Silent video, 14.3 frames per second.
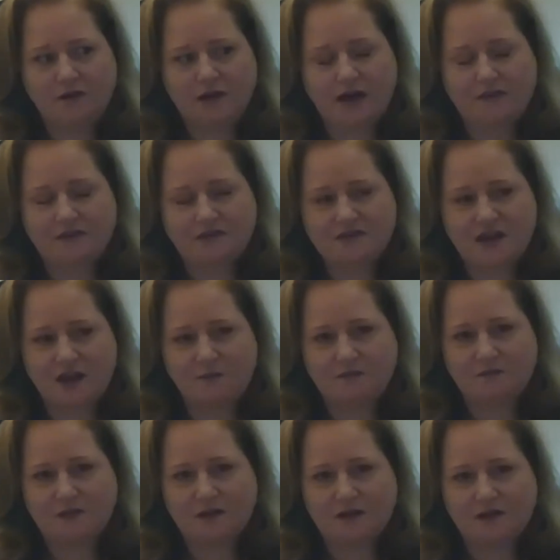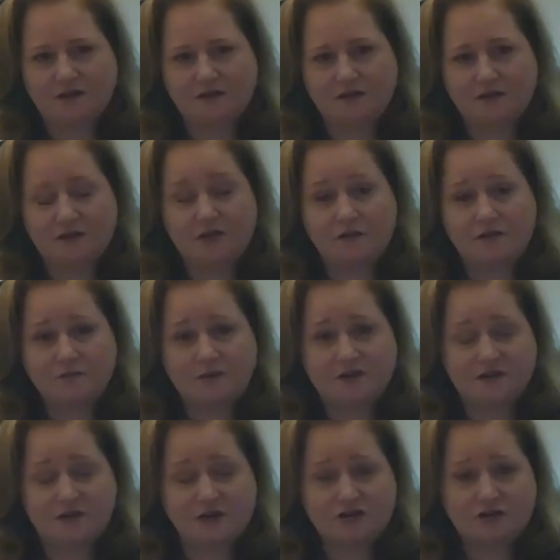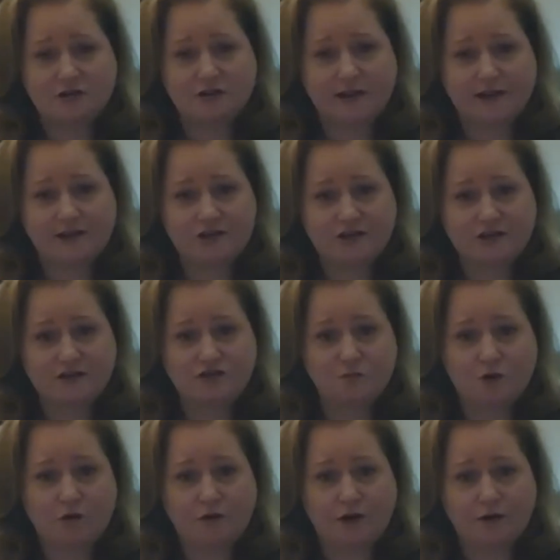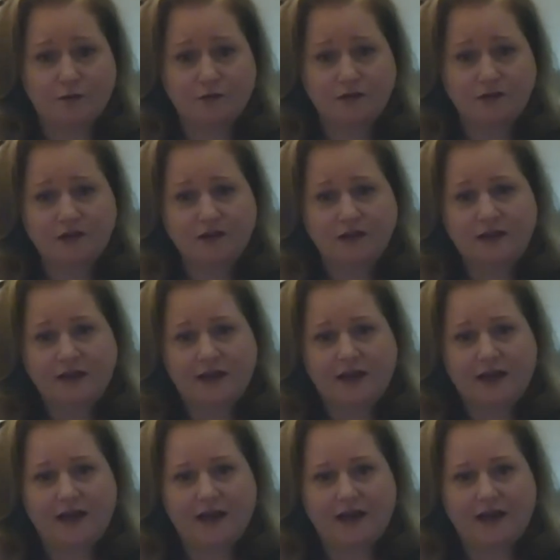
at the time of the U.S. presidential election is tomorrow. And